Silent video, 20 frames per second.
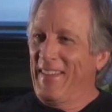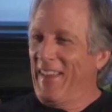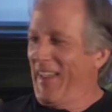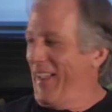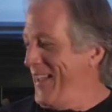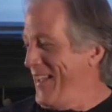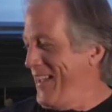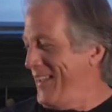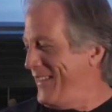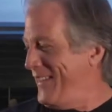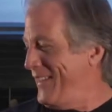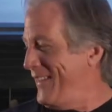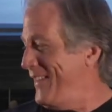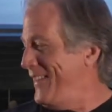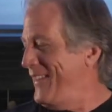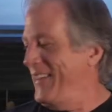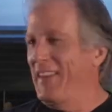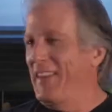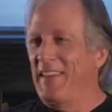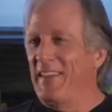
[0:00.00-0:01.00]
Yeah, everything
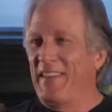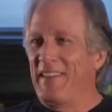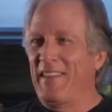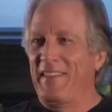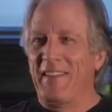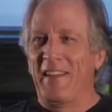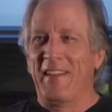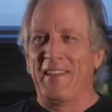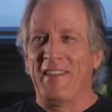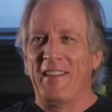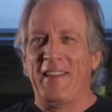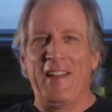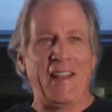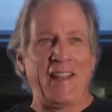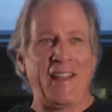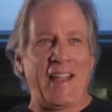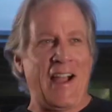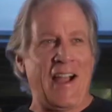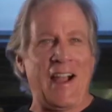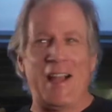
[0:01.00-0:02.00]
looks well. You need
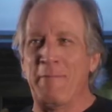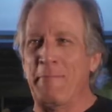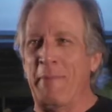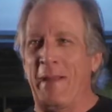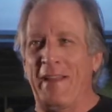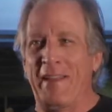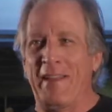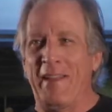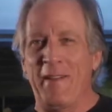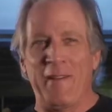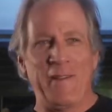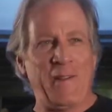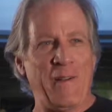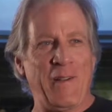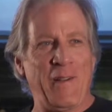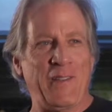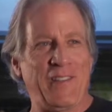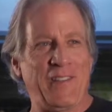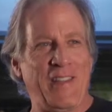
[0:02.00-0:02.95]
a cot back here, and you're all